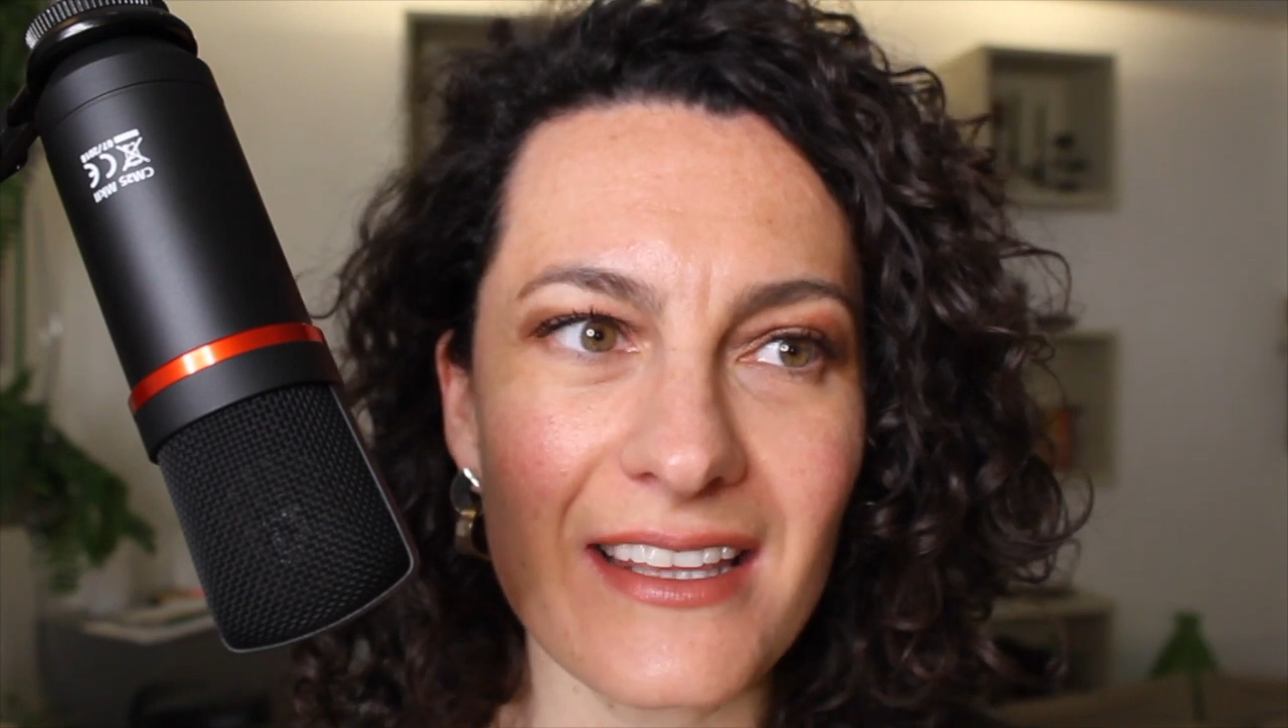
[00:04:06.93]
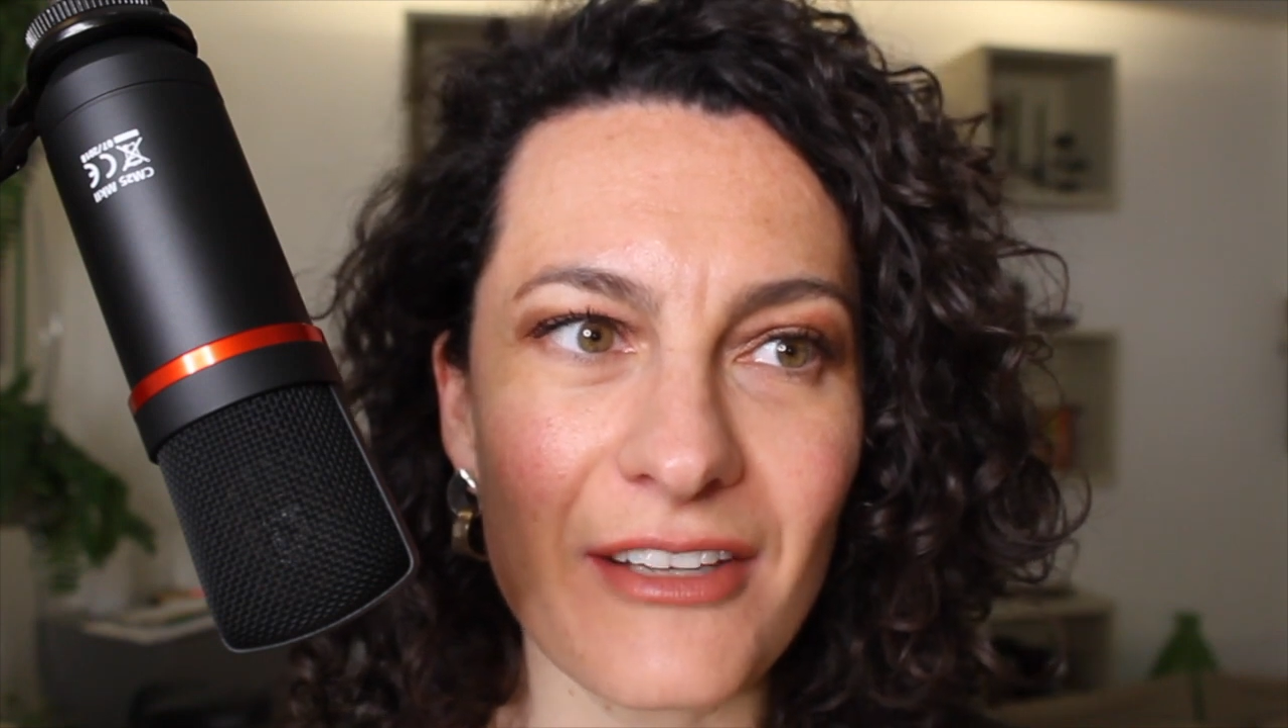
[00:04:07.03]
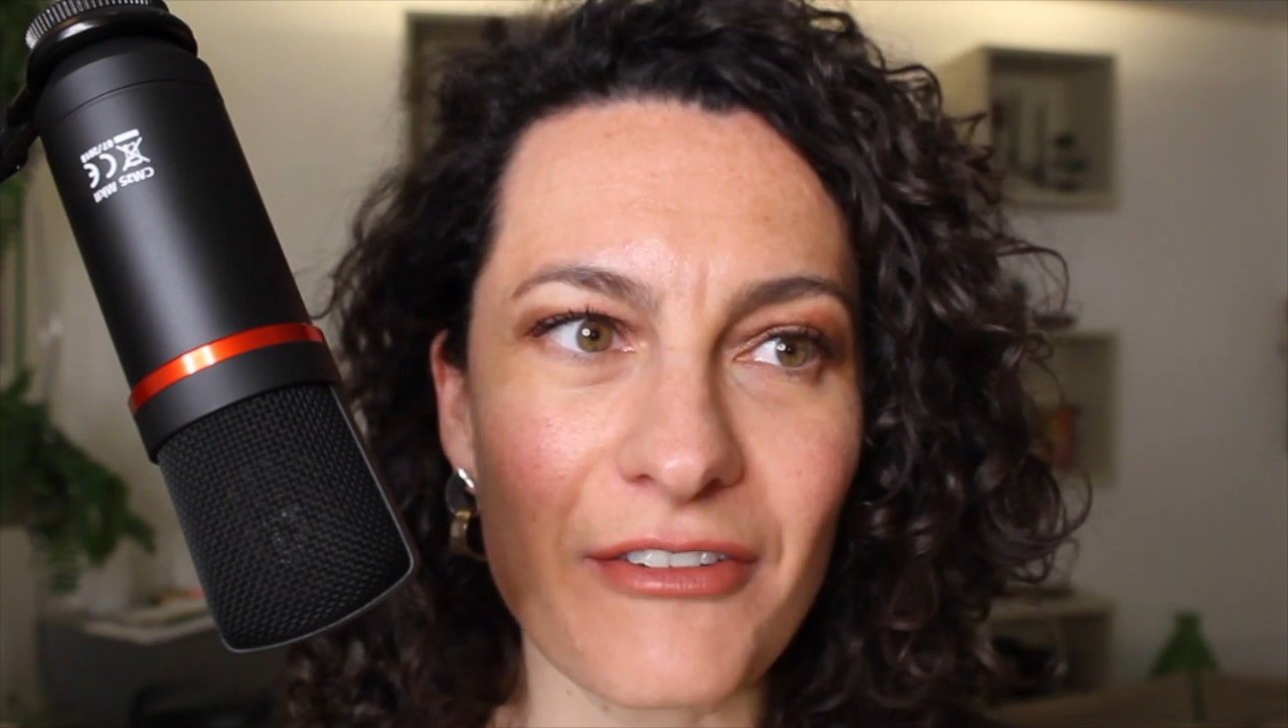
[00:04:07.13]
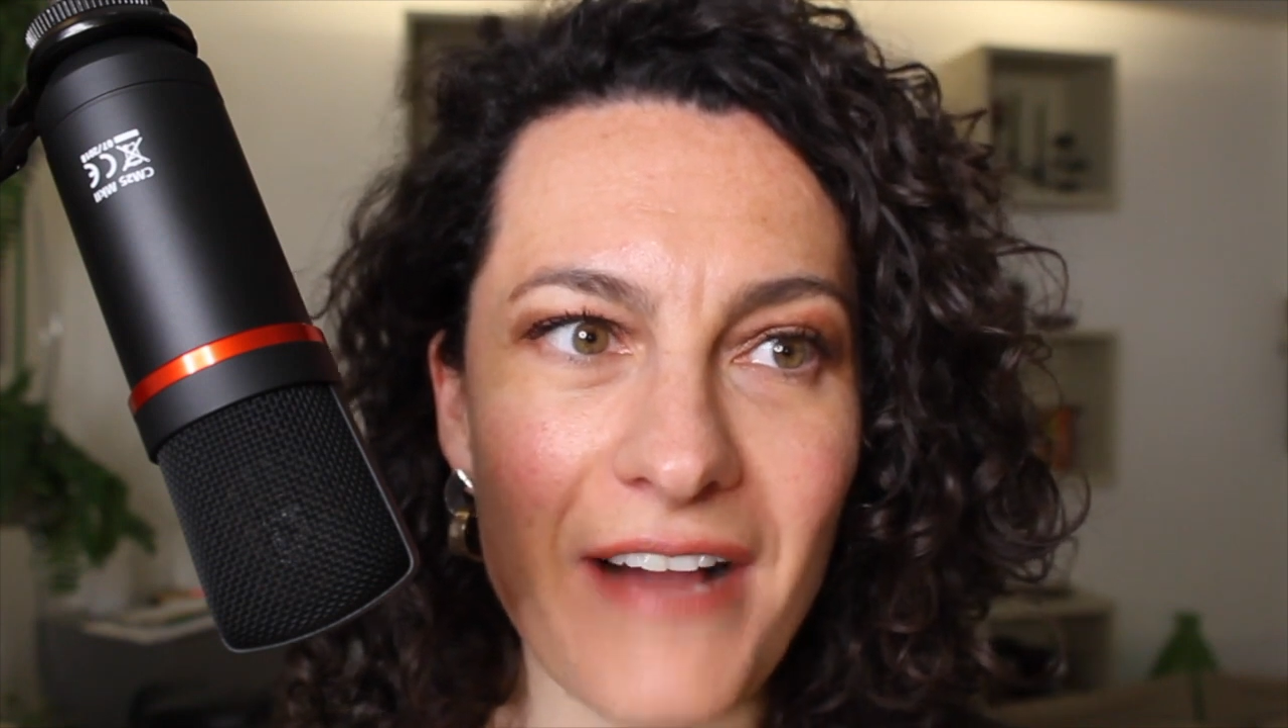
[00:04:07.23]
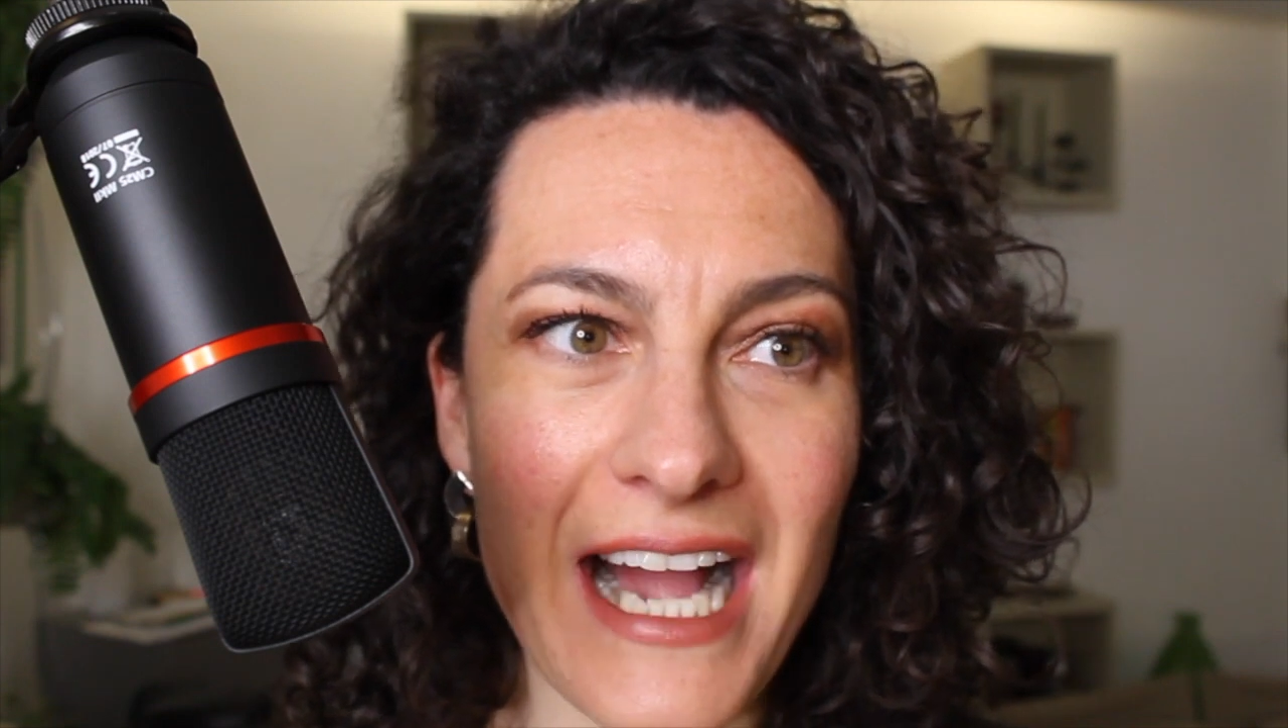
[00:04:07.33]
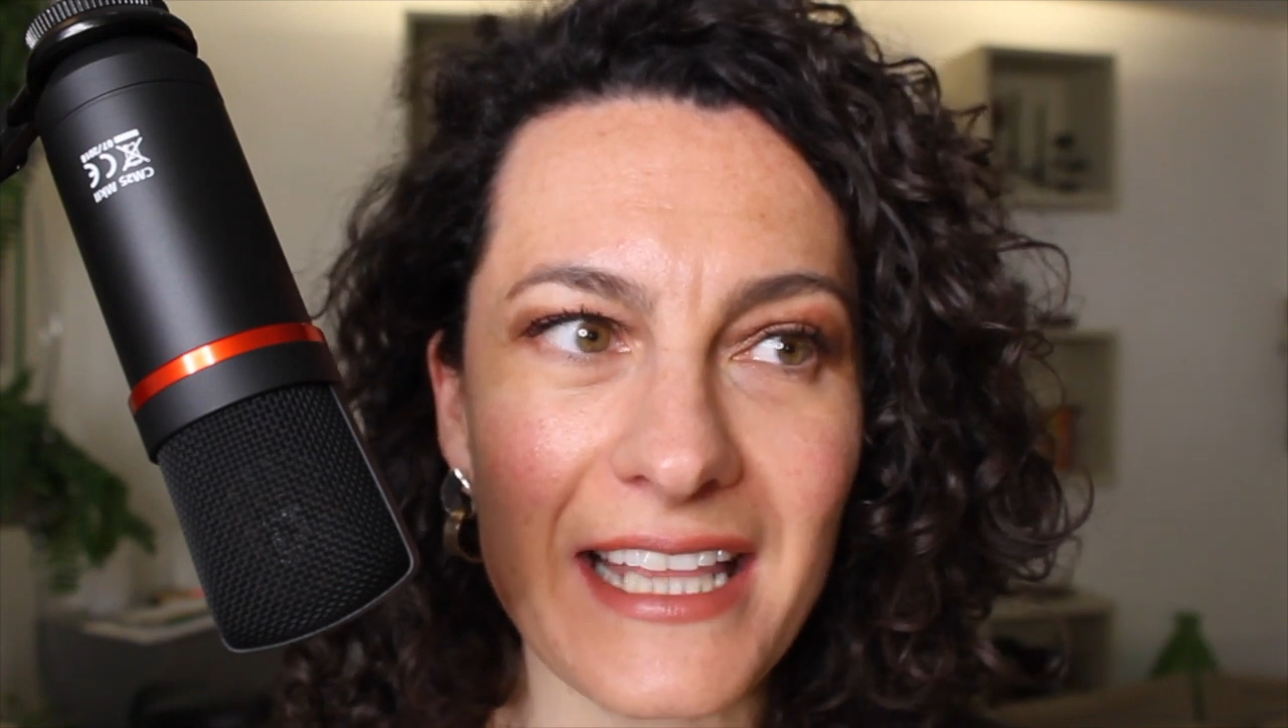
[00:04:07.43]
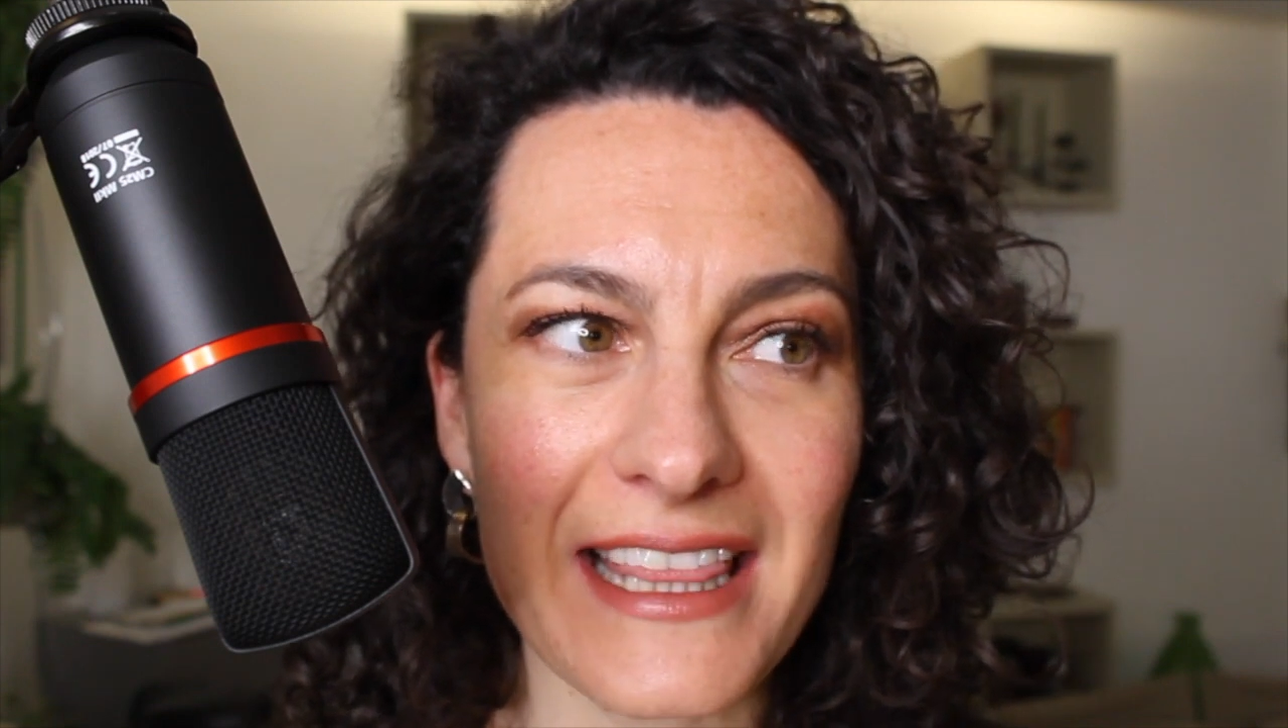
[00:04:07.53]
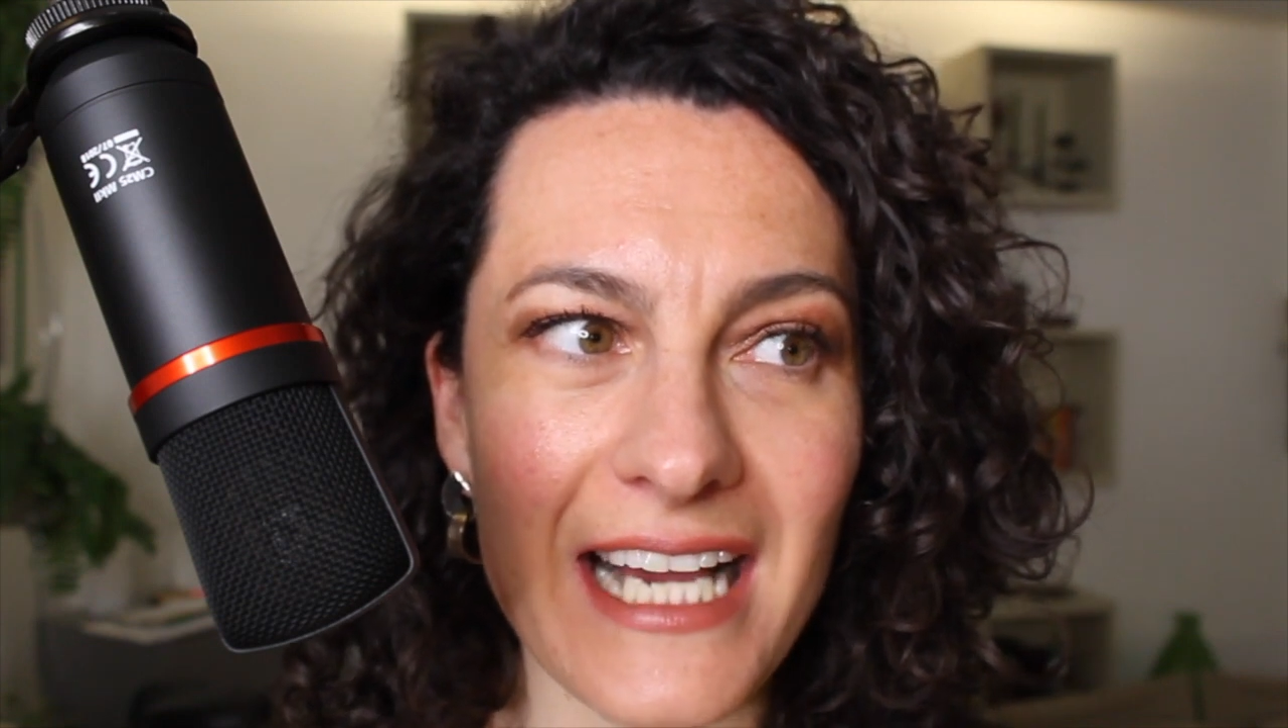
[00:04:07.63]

the fact